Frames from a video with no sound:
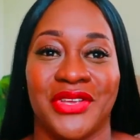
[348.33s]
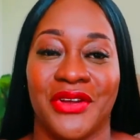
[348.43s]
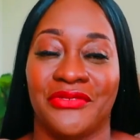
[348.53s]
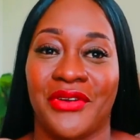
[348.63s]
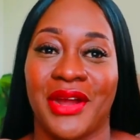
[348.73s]
on
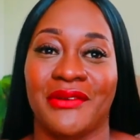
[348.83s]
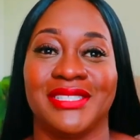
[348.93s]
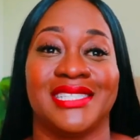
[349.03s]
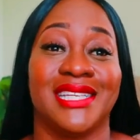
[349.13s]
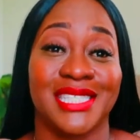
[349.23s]
your
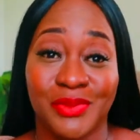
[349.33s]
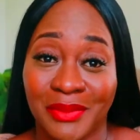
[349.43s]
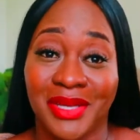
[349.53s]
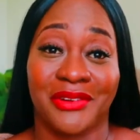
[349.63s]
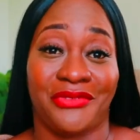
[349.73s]
fragrance this
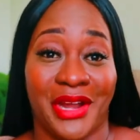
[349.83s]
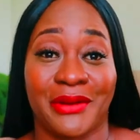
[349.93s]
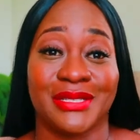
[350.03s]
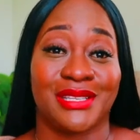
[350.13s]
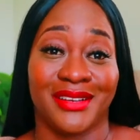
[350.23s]
would be the
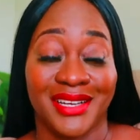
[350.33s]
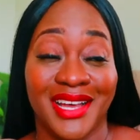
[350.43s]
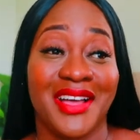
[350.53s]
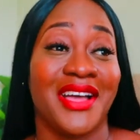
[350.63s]
fragrance for